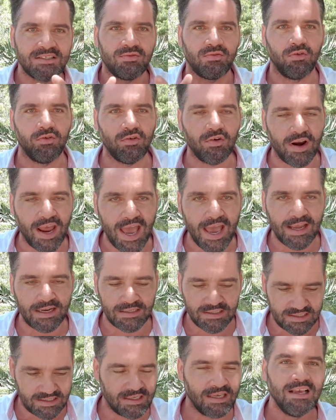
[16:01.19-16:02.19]
through your
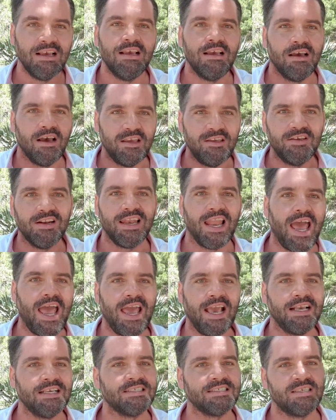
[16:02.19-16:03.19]
hands, your
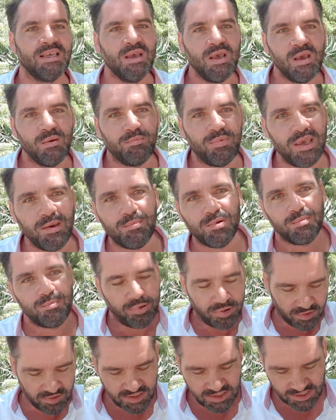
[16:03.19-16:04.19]
legs, people
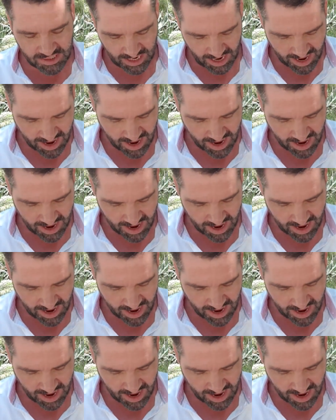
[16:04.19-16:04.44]
push